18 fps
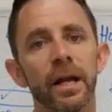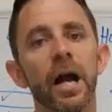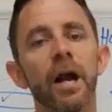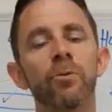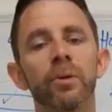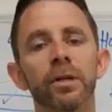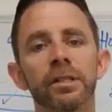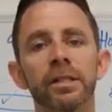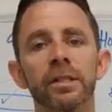I
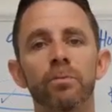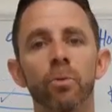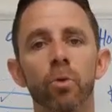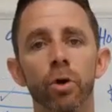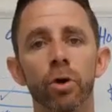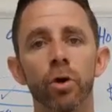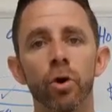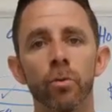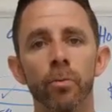want to see
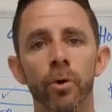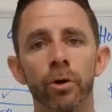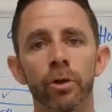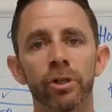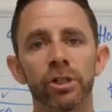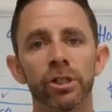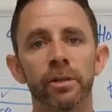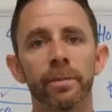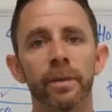more home
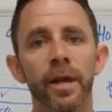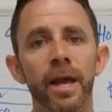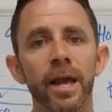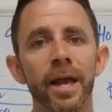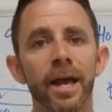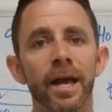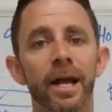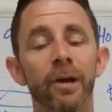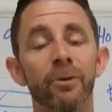ownership,
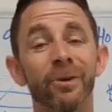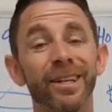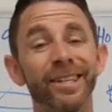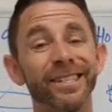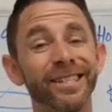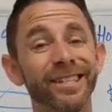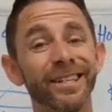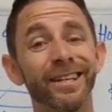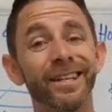and I want
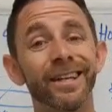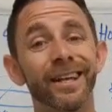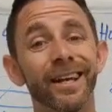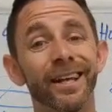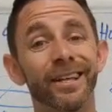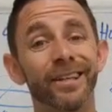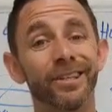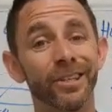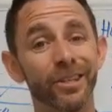to see
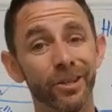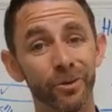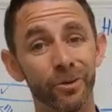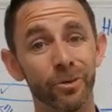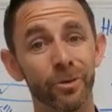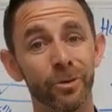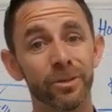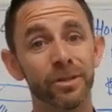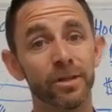
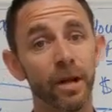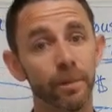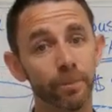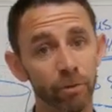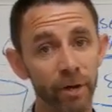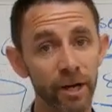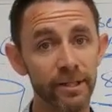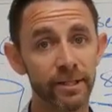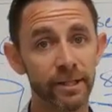you
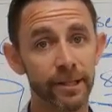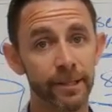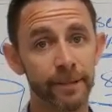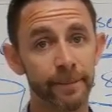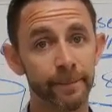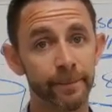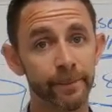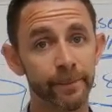stop renting.